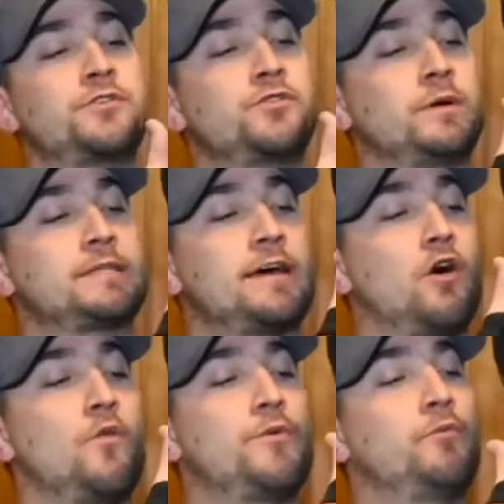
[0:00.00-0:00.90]
You want that
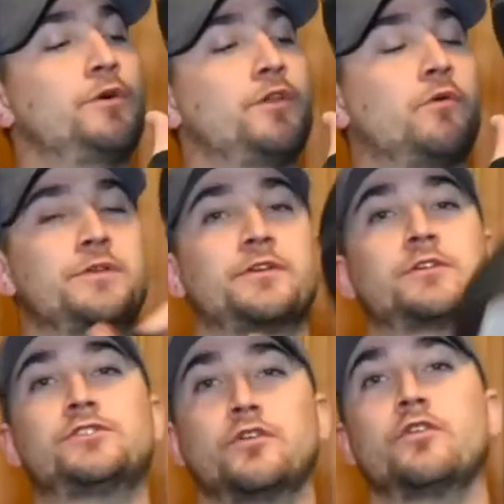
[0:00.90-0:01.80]
open window when you're
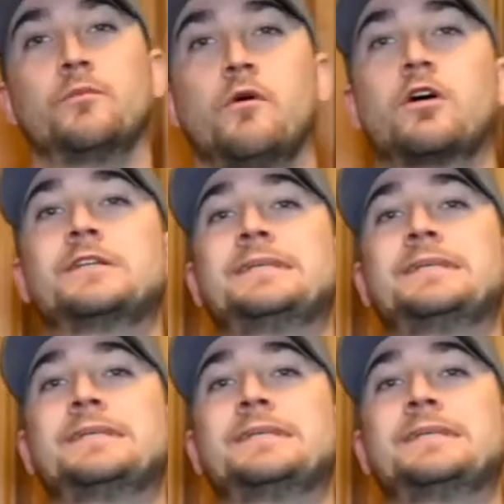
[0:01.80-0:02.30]
controlling the ball, because